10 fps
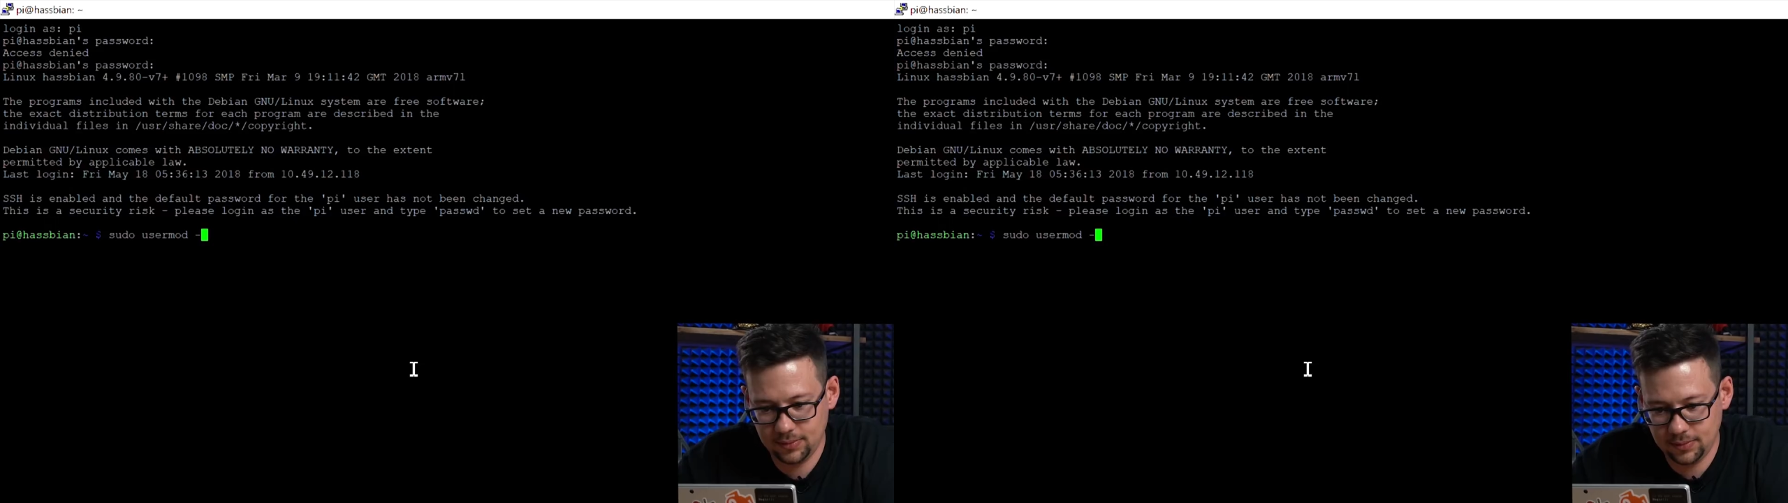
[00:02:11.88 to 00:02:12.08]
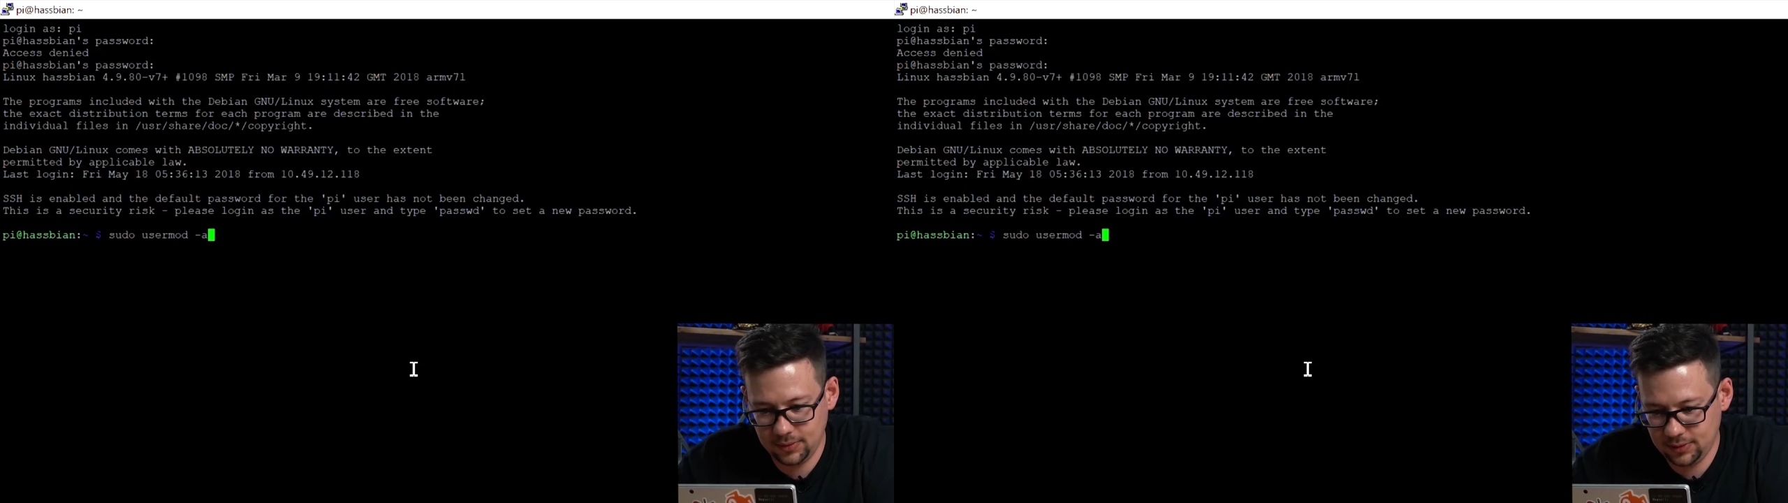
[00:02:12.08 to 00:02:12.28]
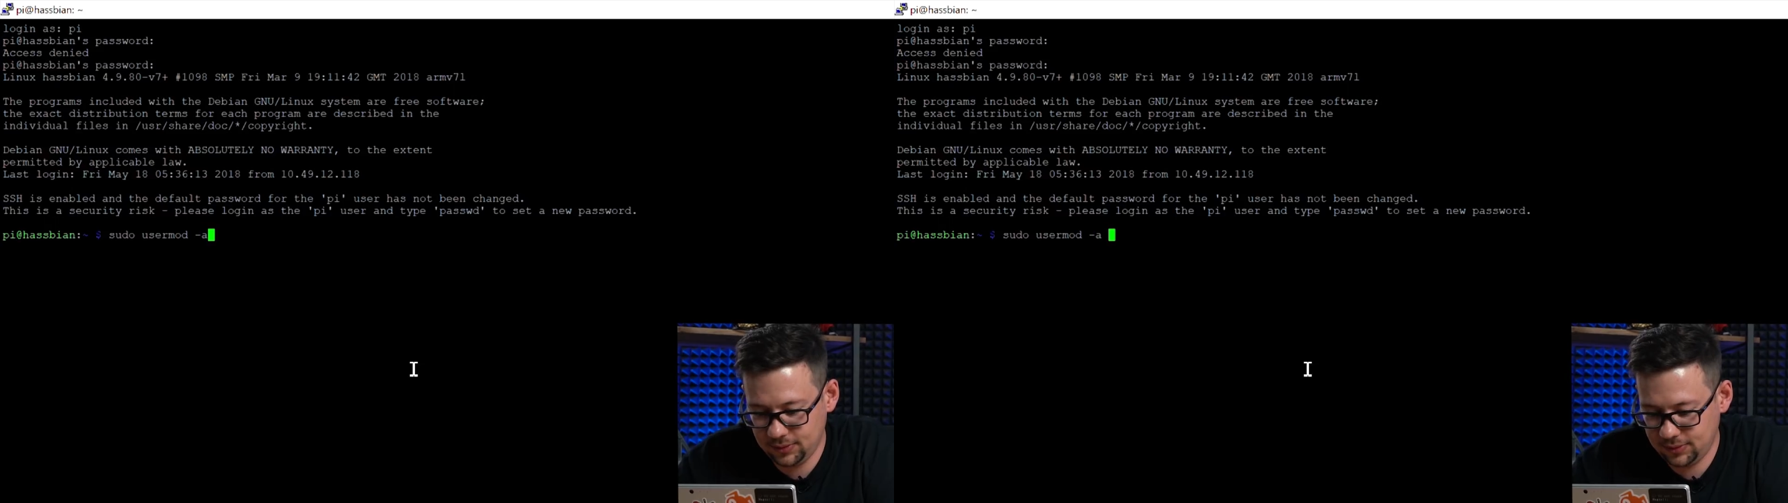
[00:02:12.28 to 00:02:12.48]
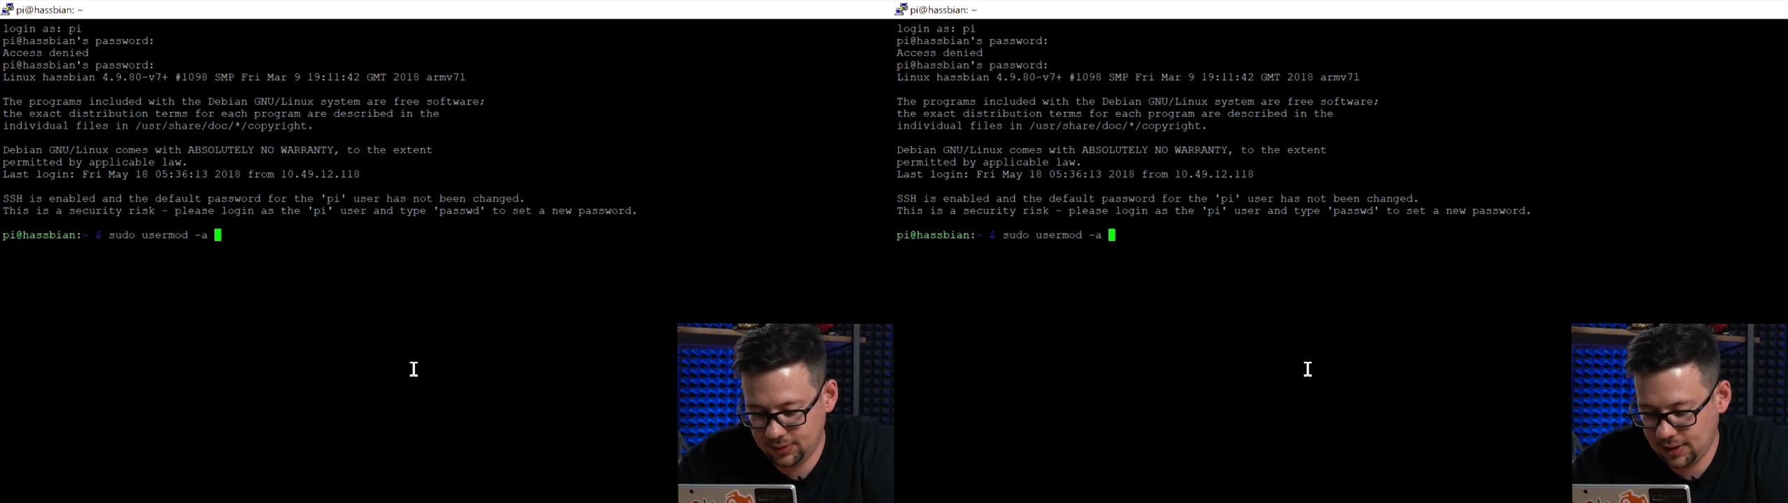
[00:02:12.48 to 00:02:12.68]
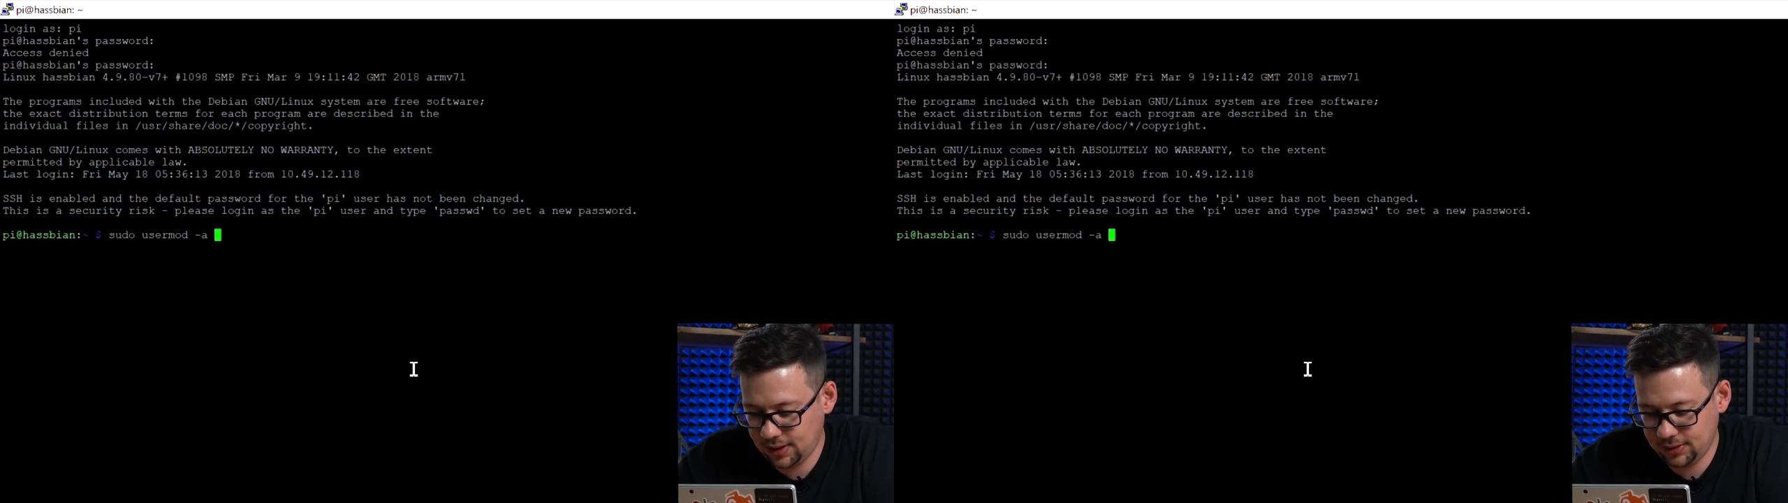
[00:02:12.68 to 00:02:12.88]

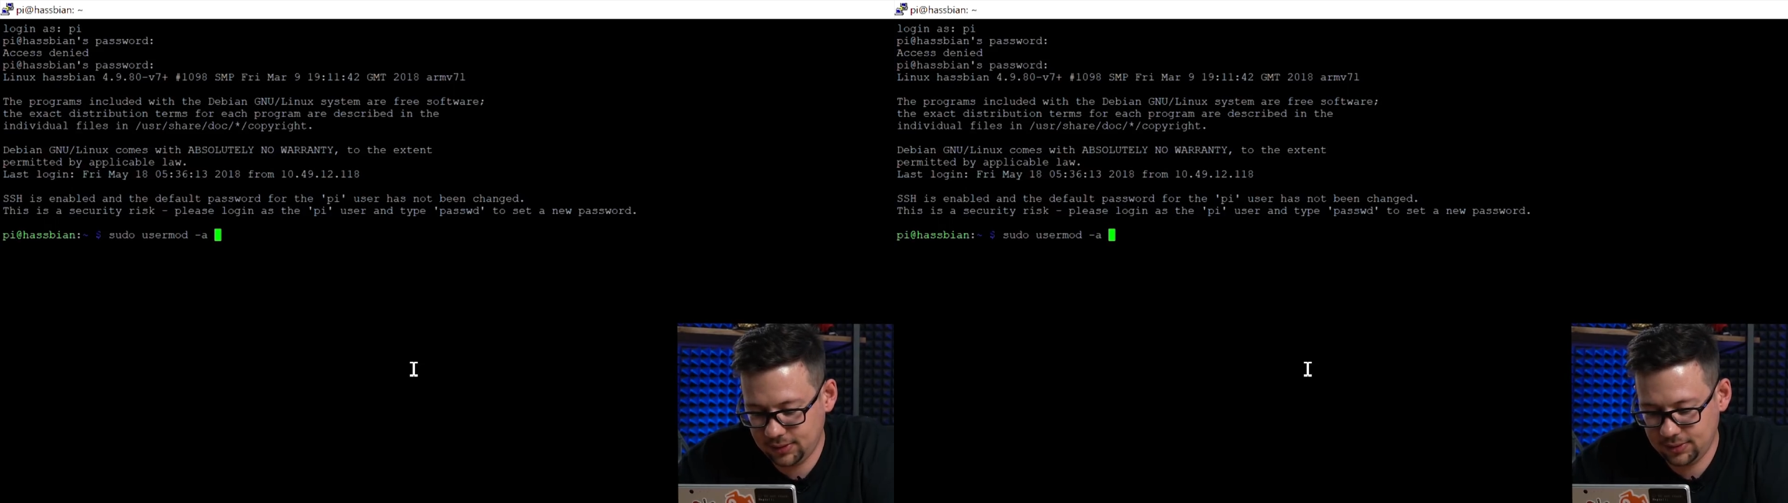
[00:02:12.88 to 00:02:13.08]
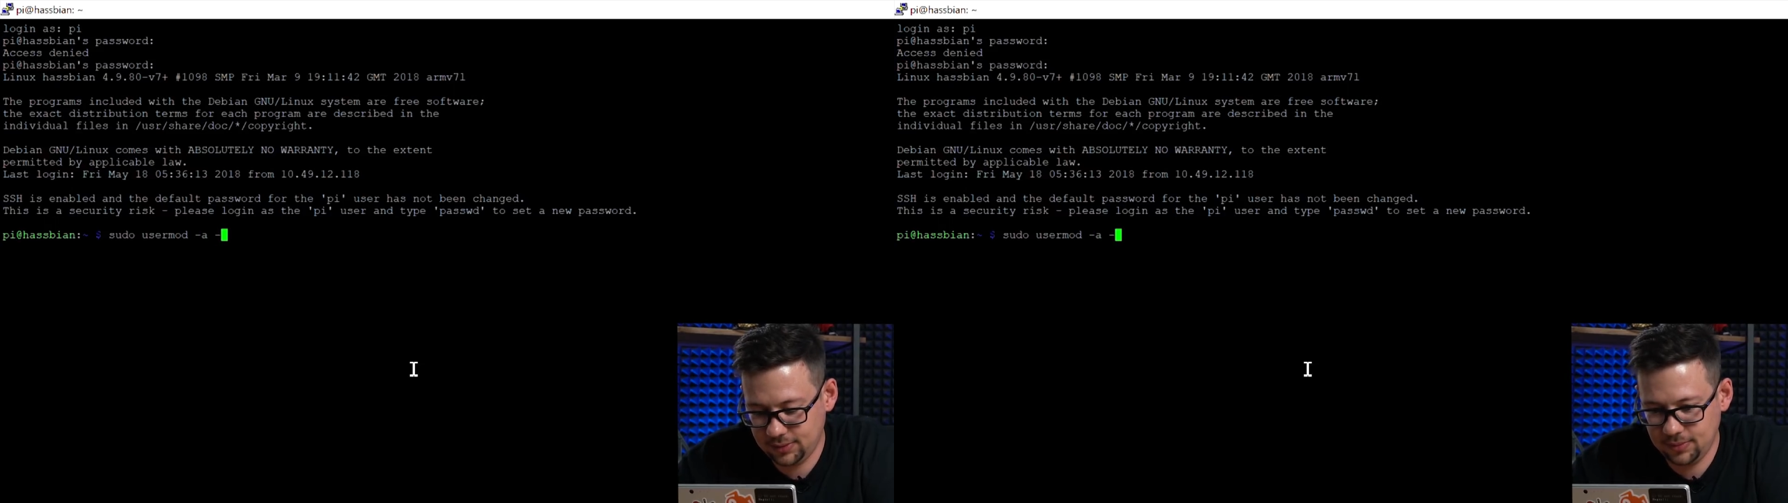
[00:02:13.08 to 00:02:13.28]
minus add